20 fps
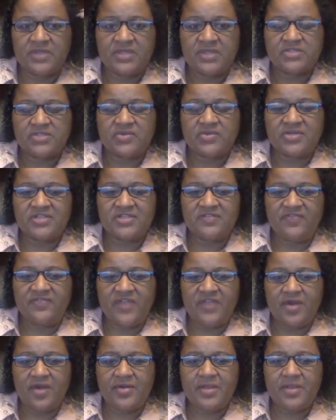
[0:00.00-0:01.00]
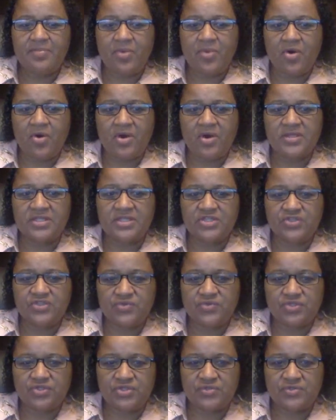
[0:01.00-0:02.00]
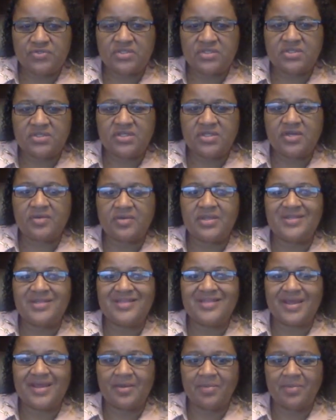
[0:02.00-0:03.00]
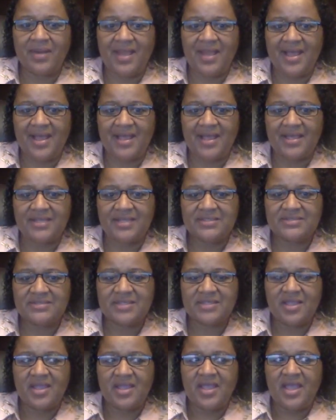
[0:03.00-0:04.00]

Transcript: So it is very important that you choose a theory that applies